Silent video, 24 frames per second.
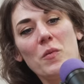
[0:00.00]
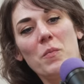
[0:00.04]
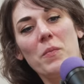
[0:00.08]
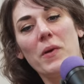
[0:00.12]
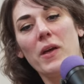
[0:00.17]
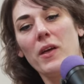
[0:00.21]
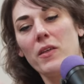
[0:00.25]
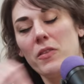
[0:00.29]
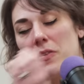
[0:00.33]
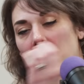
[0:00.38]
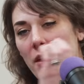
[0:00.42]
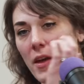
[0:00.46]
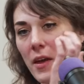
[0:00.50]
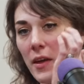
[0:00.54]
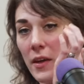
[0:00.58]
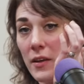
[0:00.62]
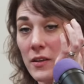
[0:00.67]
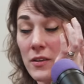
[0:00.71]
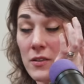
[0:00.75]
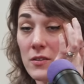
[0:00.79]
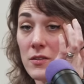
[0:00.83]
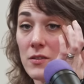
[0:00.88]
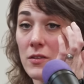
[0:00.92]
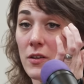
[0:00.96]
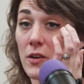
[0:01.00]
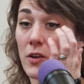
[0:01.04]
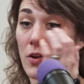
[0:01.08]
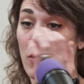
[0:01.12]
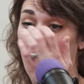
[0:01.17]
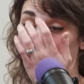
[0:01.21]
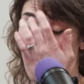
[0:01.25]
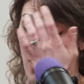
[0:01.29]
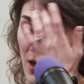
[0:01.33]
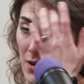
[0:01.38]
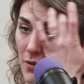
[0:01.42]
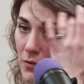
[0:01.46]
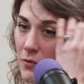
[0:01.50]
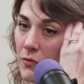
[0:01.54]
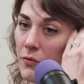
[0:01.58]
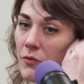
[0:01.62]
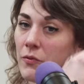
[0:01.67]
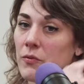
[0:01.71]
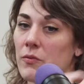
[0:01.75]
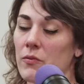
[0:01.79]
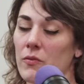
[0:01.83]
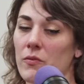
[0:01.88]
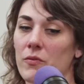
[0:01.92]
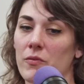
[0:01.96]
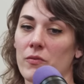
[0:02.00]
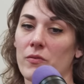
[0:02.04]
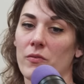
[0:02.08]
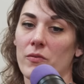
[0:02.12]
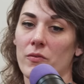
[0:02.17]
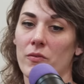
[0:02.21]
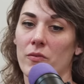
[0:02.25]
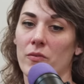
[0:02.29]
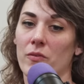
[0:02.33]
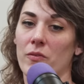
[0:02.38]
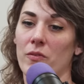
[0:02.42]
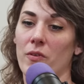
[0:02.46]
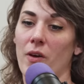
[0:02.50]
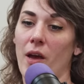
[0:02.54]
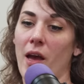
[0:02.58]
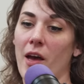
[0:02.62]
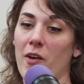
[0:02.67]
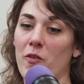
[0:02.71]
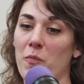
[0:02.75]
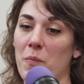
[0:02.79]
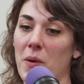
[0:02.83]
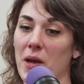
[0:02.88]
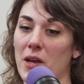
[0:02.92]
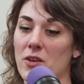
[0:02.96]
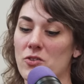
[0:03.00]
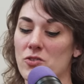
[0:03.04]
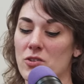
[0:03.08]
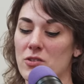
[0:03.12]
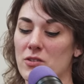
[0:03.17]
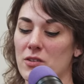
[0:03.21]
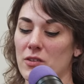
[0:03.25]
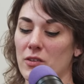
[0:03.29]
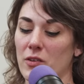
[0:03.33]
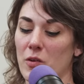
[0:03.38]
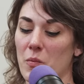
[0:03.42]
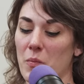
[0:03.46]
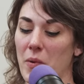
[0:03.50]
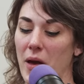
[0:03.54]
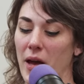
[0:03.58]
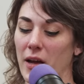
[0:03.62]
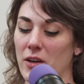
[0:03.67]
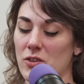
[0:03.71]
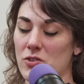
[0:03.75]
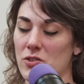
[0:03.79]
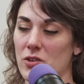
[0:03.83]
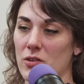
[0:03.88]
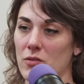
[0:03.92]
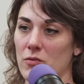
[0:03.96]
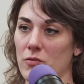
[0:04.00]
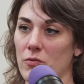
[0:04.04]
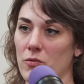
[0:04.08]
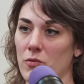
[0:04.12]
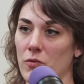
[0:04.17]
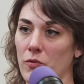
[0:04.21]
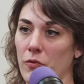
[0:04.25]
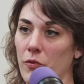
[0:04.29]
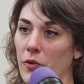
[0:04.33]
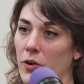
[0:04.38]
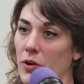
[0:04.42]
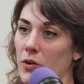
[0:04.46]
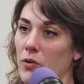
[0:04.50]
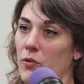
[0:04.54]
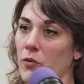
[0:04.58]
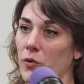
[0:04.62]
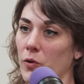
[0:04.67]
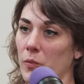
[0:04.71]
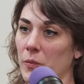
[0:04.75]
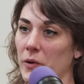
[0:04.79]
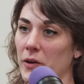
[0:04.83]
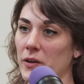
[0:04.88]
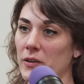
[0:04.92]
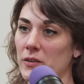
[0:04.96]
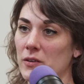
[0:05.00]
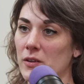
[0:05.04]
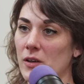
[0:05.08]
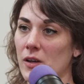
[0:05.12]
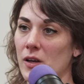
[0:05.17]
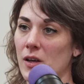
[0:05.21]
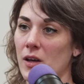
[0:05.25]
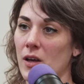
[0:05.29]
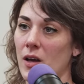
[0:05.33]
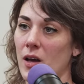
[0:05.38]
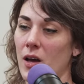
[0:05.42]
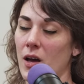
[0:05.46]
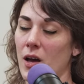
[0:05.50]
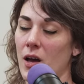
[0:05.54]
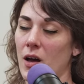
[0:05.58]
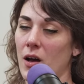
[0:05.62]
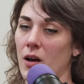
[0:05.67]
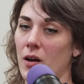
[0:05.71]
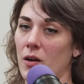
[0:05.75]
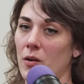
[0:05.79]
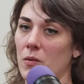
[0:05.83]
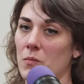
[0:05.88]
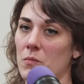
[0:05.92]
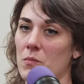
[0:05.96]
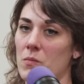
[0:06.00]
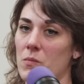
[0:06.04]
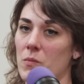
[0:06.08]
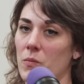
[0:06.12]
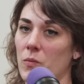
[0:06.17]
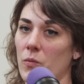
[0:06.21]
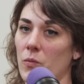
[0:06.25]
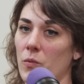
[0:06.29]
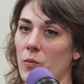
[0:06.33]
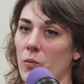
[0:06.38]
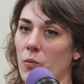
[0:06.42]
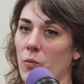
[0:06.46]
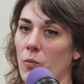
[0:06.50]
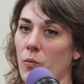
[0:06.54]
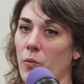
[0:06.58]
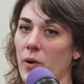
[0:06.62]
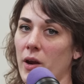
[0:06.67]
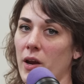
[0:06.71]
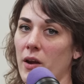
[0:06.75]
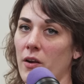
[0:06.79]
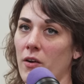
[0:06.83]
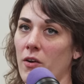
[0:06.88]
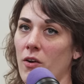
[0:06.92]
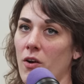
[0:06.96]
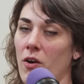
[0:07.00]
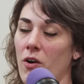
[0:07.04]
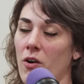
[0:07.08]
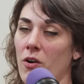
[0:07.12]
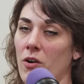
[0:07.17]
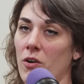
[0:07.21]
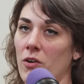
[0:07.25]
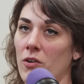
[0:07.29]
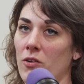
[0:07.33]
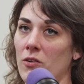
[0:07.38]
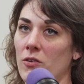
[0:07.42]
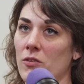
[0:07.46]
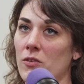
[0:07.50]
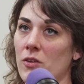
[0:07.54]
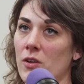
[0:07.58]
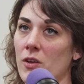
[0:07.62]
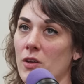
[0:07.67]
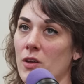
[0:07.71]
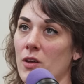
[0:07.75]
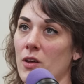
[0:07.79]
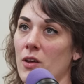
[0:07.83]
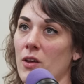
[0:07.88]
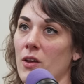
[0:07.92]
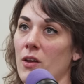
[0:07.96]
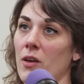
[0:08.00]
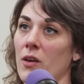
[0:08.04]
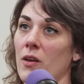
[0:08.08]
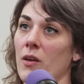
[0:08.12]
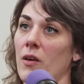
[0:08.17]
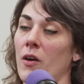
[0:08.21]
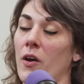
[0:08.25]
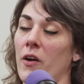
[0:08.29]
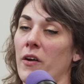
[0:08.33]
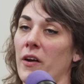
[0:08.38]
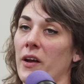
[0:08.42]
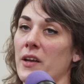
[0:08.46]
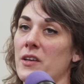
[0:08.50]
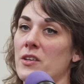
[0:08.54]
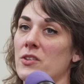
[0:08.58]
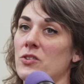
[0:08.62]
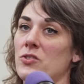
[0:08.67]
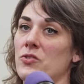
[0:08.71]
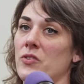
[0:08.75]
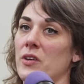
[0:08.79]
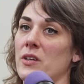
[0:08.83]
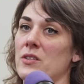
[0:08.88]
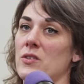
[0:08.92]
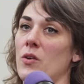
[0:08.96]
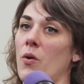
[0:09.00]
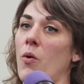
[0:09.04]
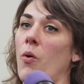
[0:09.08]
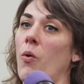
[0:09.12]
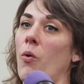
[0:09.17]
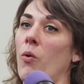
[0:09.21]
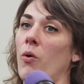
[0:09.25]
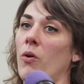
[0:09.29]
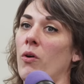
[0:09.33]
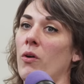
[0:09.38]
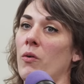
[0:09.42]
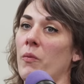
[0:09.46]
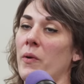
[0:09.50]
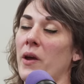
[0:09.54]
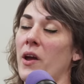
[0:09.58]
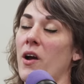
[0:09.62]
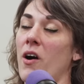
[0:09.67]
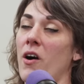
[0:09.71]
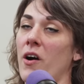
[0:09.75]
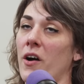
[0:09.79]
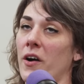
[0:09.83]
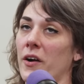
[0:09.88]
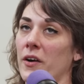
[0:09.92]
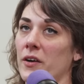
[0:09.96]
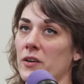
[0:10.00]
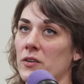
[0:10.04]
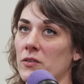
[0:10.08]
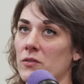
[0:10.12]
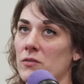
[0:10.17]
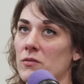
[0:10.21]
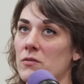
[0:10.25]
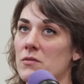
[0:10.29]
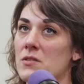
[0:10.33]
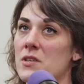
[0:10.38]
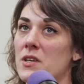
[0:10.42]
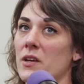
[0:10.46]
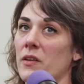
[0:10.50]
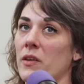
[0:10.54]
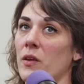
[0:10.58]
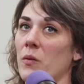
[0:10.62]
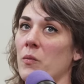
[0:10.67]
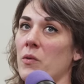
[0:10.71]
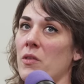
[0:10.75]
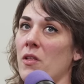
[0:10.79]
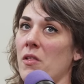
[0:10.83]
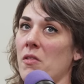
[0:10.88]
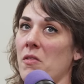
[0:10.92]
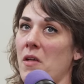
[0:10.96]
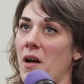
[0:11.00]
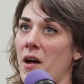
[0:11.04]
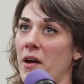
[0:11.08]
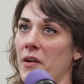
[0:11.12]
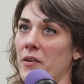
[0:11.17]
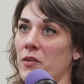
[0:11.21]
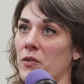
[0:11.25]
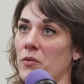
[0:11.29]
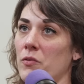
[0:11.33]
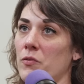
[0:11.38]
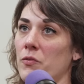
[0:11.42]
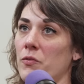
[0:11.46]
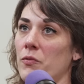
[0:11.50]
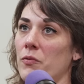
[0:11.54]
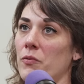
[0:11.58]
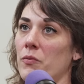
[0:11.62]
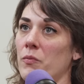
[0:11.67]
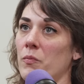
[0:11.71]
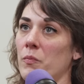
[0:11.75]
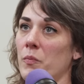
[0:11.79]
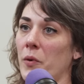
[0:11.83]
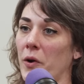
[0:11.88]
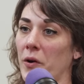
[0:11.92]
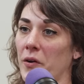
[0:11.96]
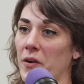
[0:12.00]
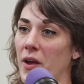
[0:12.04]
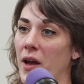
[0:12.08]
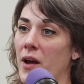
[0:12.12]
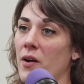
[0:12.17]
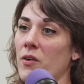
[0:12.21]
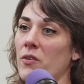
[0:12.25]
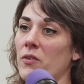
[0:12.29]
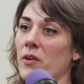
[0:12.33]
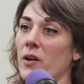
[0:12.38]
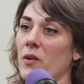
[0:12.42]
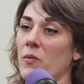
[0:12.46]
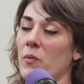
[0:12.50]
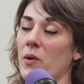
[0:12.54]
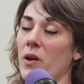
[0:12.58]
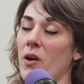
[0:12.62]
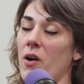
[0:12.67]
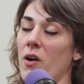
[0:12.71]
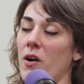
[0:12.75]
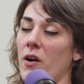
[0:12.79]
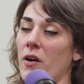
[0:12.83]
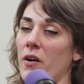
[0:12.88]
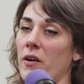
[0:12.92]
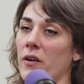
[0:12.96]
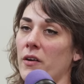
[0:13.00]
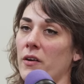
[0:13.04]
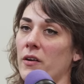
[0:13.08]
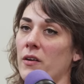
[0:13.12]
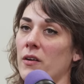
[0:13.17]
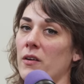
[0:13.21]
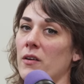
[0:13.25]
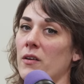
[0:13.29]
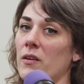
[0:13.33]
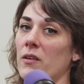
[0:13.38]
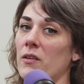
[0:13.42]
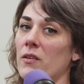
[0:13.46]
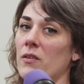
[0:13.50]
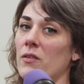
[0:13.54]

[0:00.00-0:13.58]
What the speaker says: the big thing is, you know, have patience and compassion for your groomer. We are all, our industry as a whole, we are dealing with a lot of burnout, and we are